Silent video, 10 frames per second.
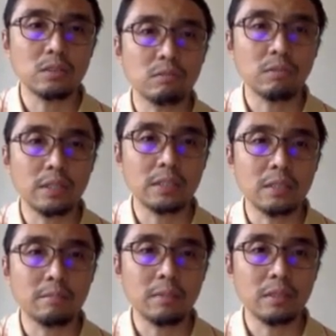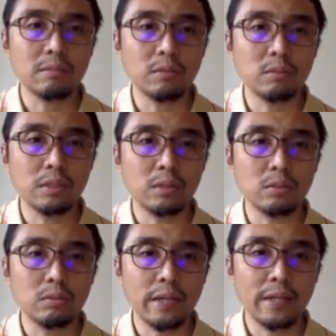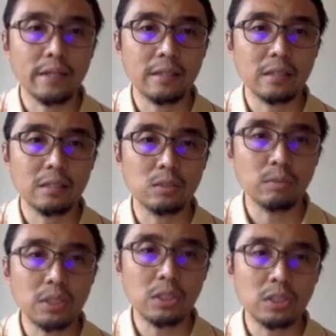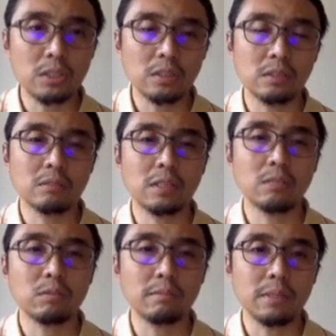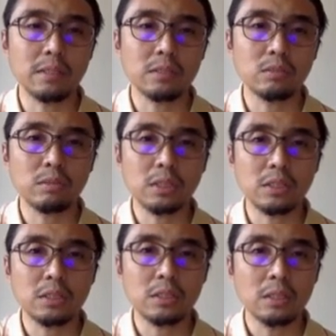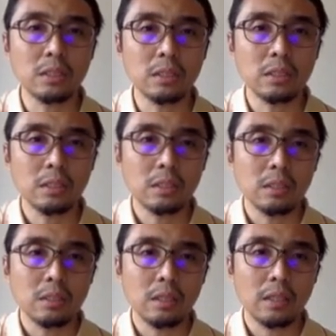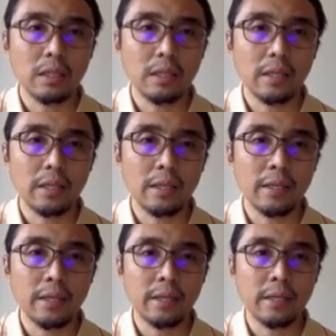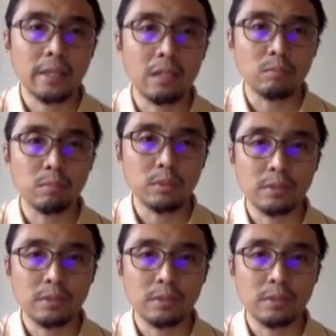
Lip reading: So for example, if you want to add a switch, that would be a switch and an output.